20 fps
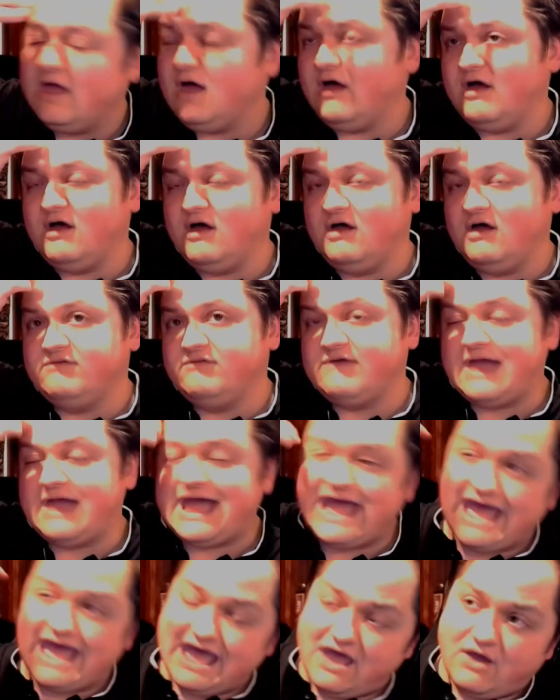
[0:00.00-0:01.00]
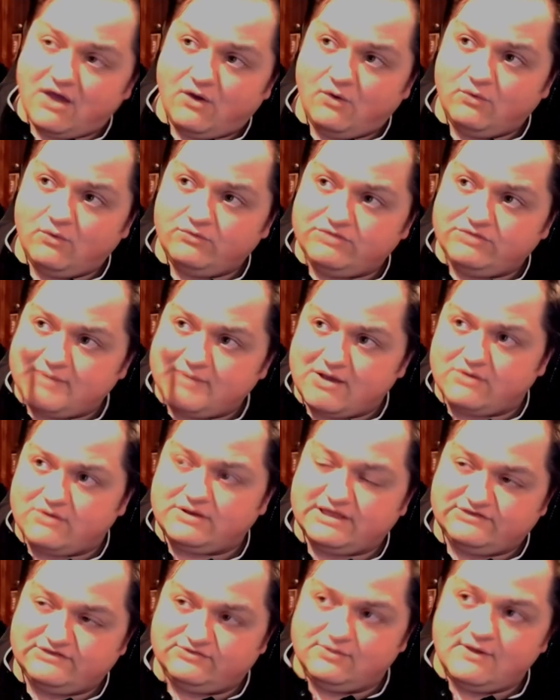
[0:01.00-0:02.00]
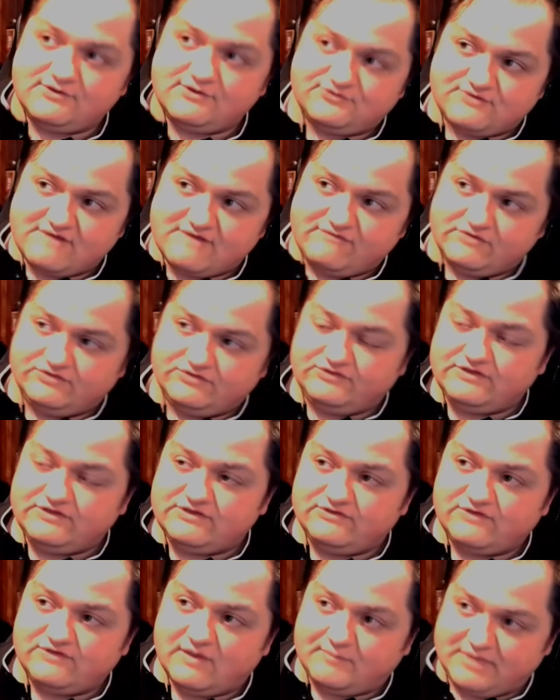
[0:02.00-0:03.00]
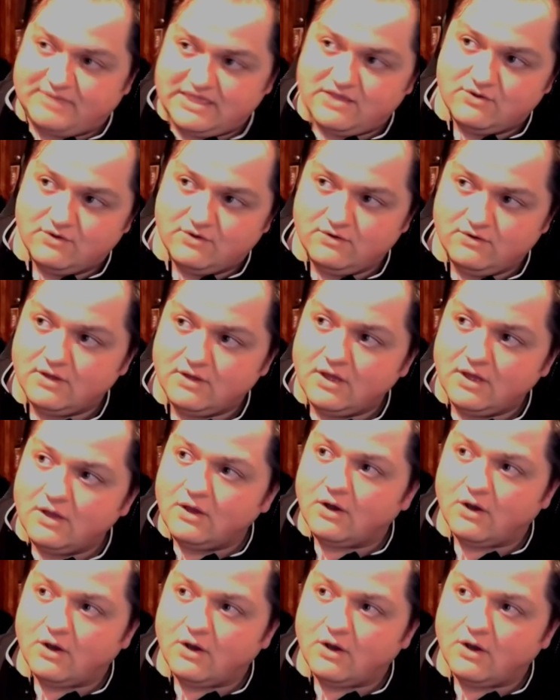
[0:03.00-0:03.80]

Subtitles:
of how the Paradise Lost references appear